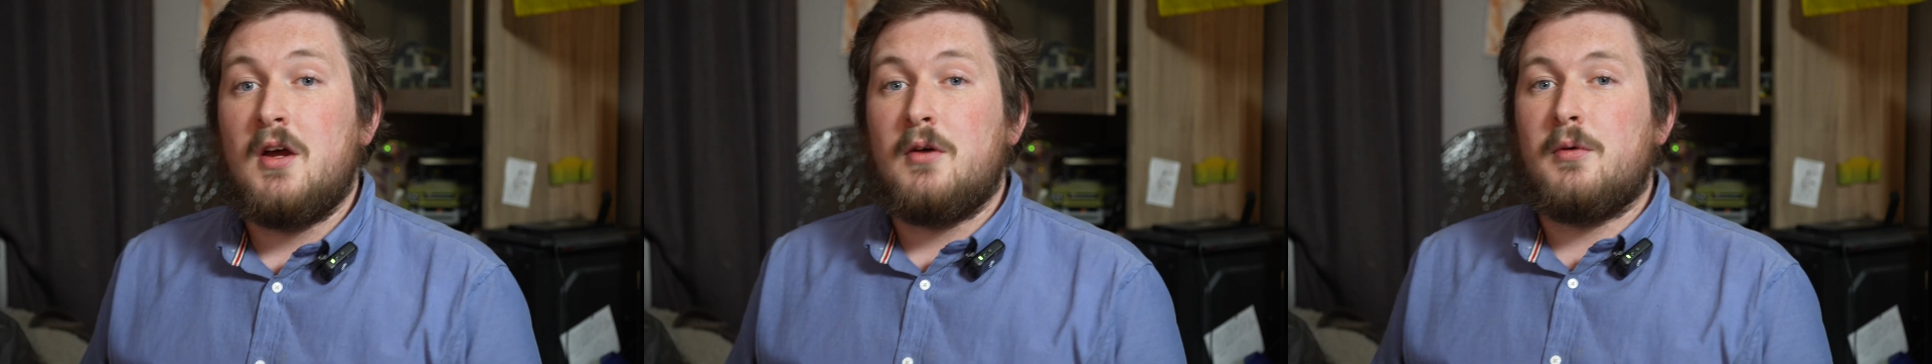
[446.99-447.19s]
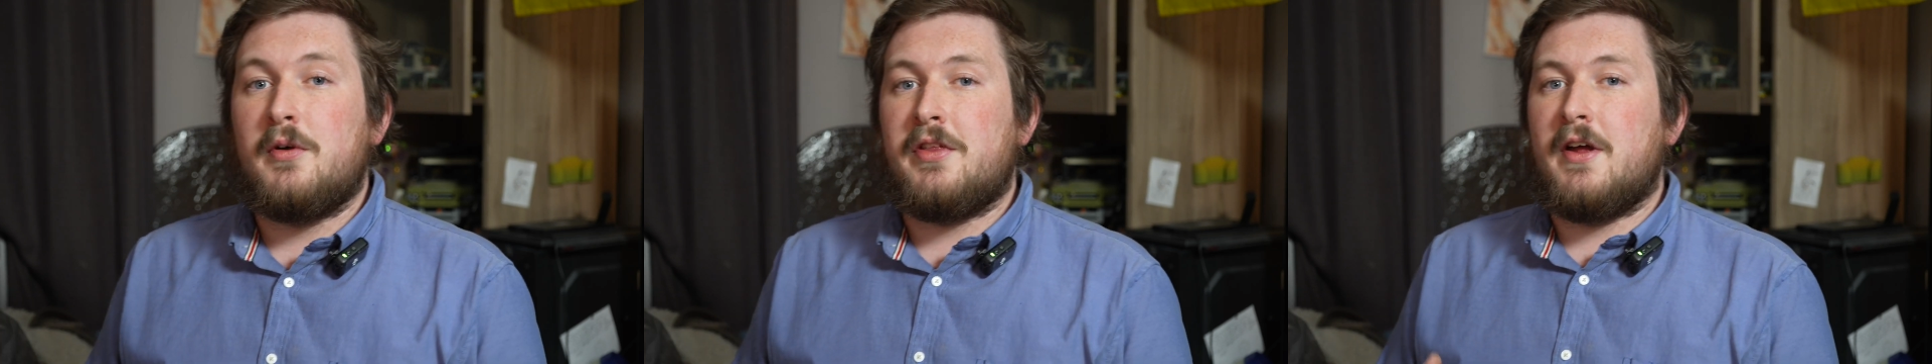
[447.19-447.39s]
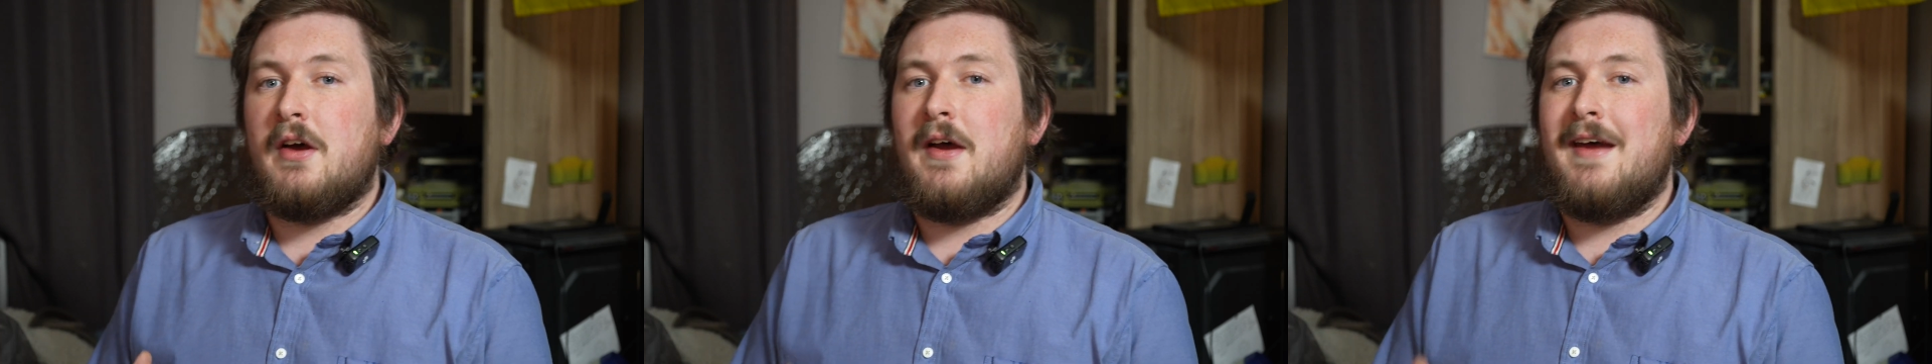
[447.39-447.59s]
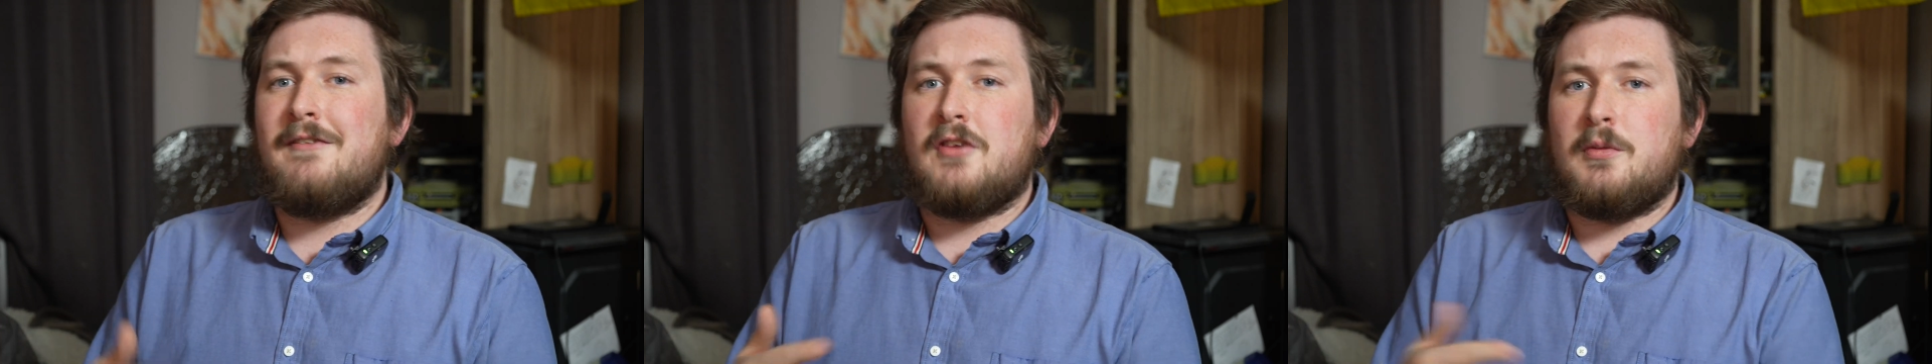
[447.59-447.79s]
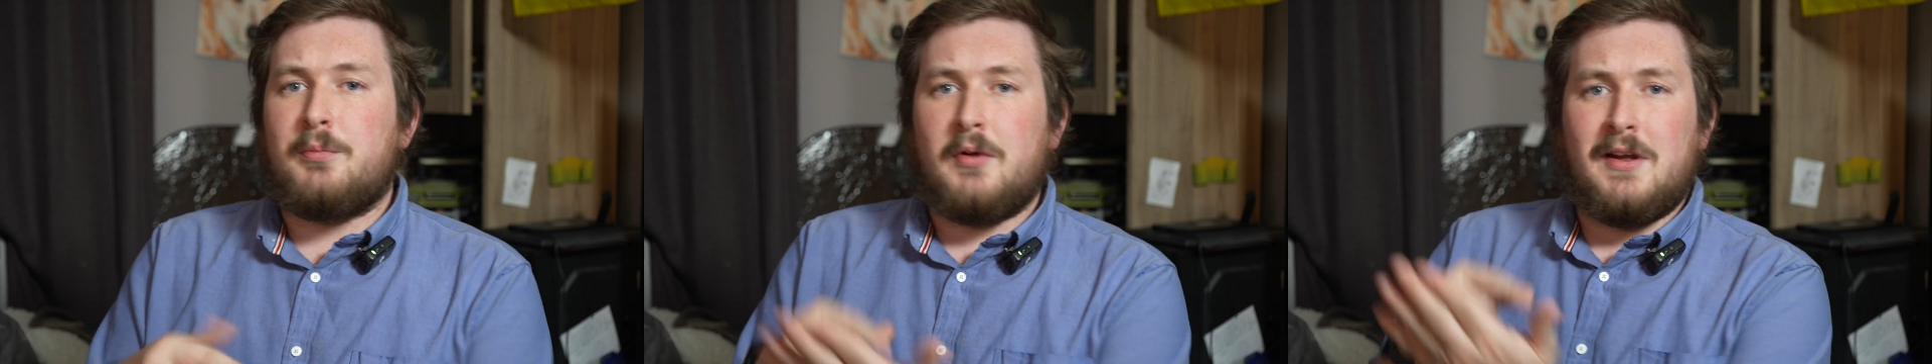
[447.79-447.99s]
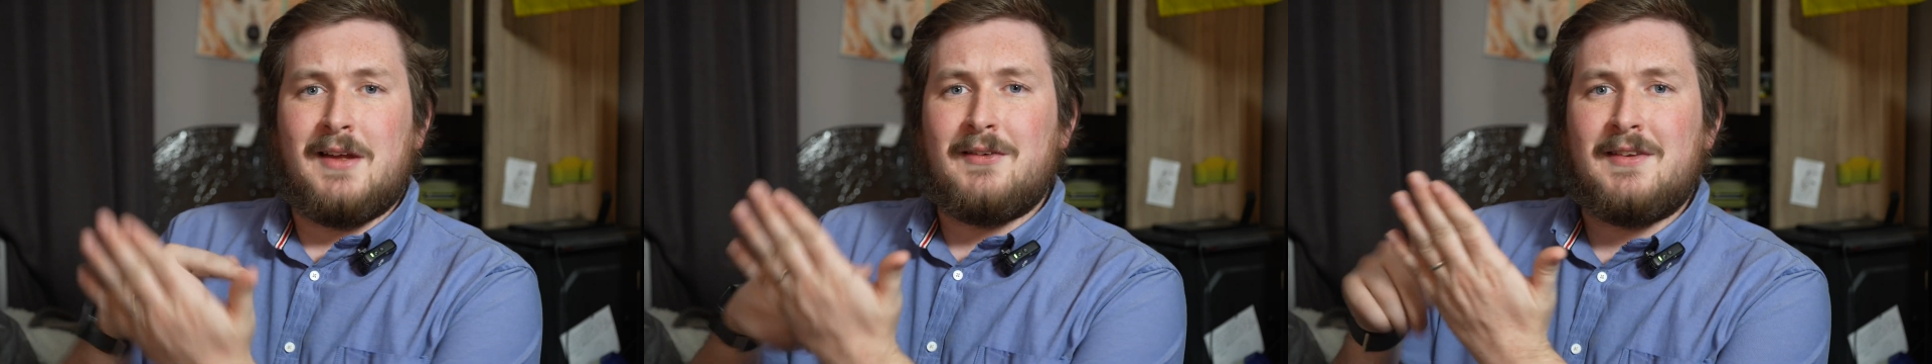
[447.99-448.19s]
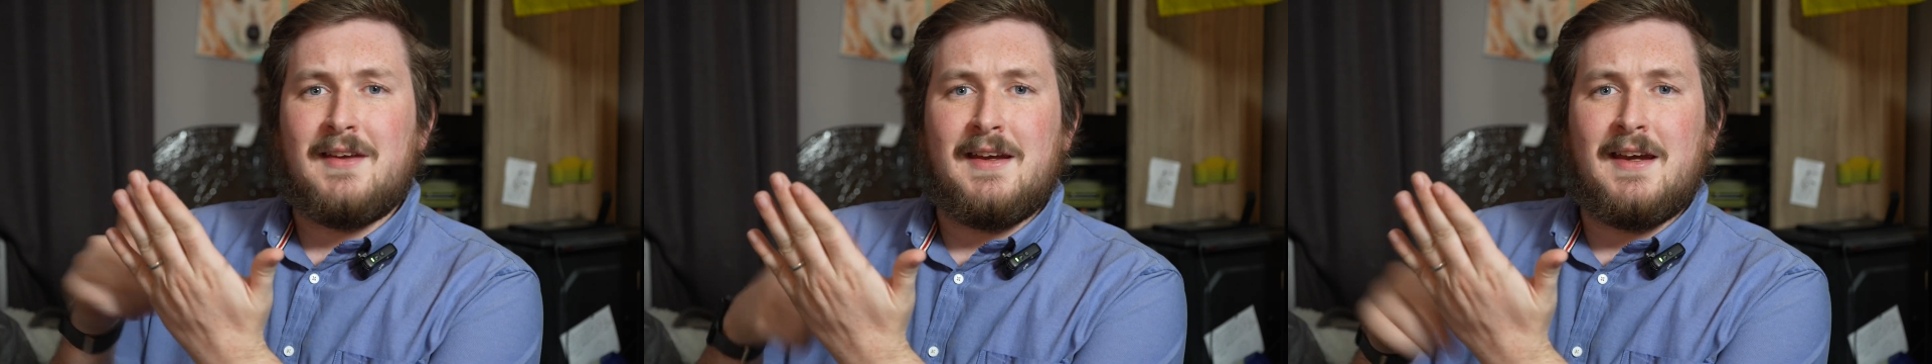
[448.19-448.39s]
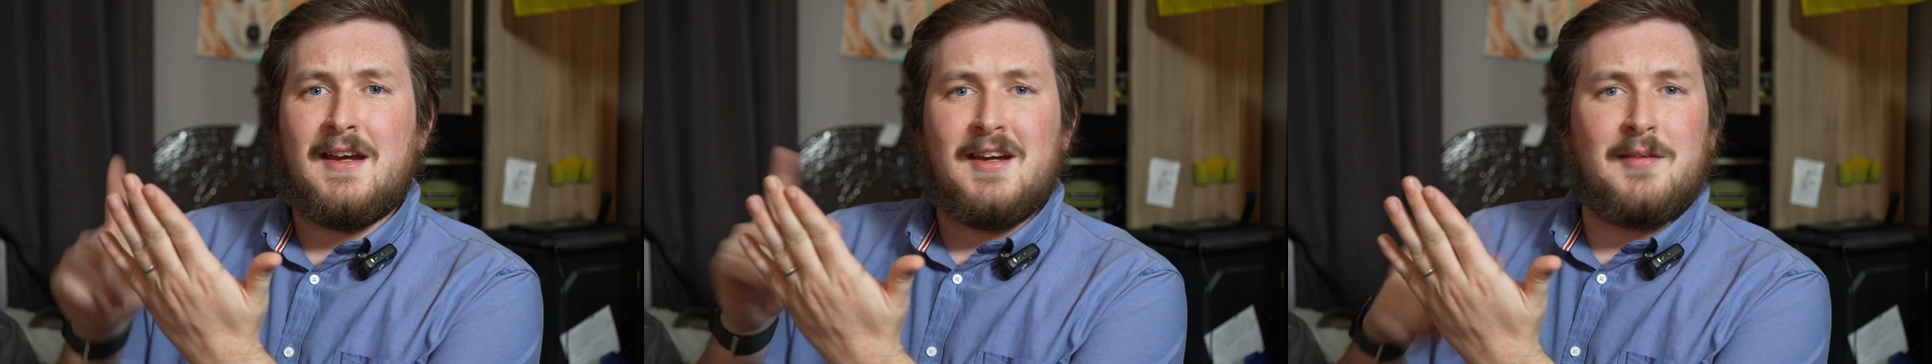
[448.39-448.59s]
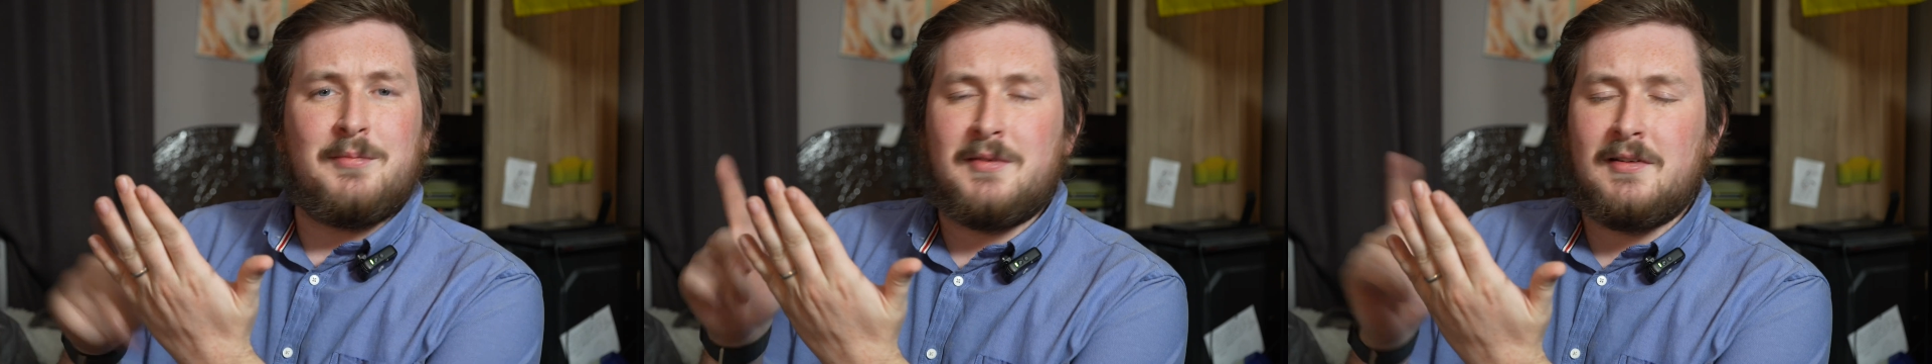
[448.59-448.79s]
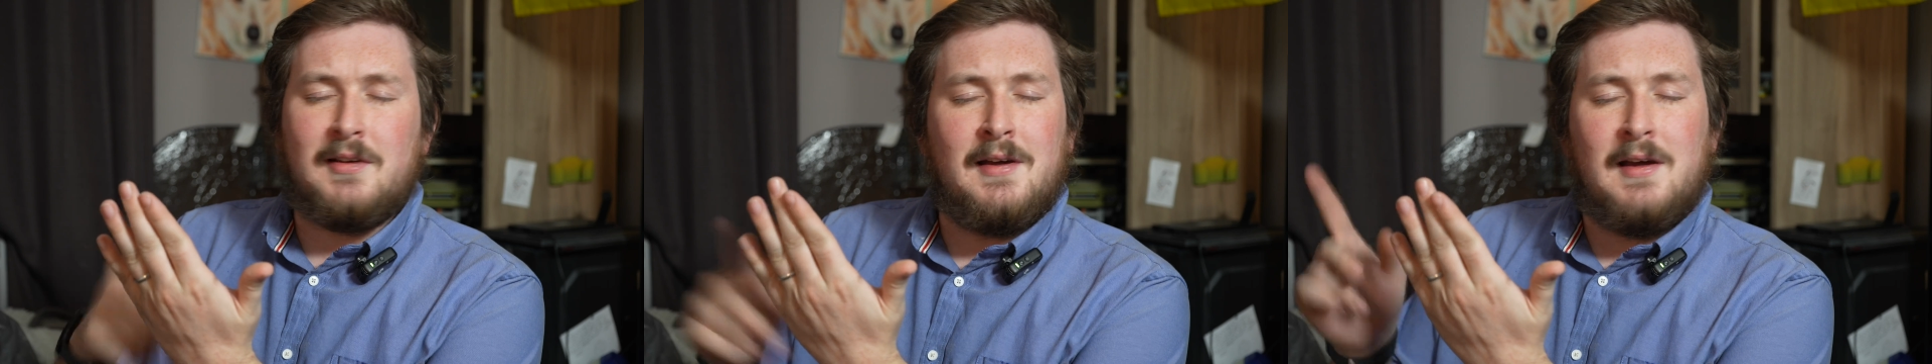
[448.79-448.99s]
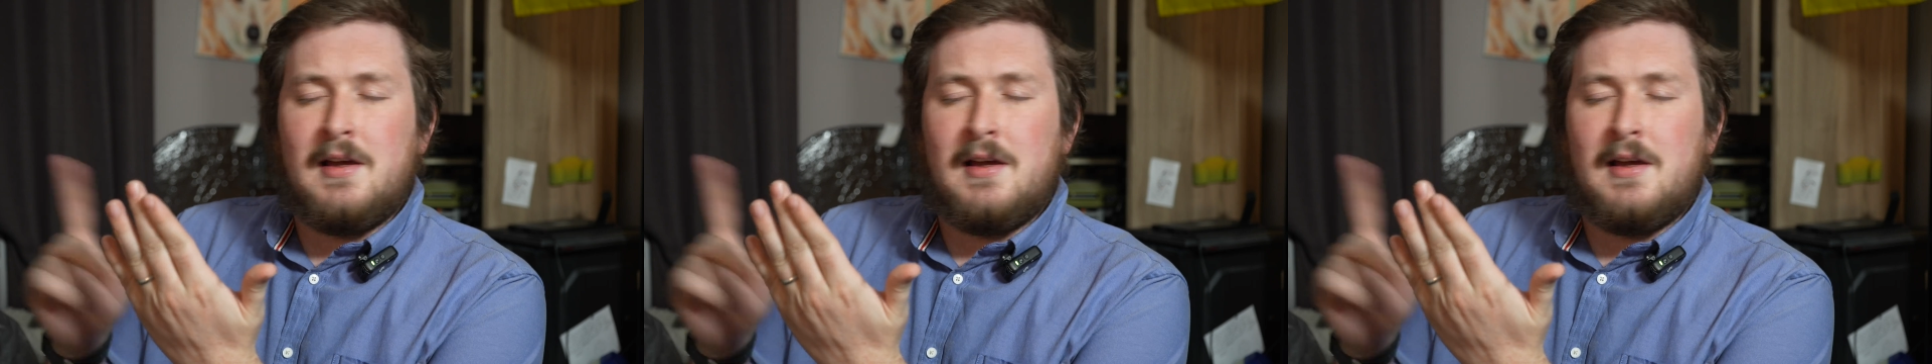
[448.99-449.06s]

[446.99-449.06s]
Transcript: without having to pull out the app and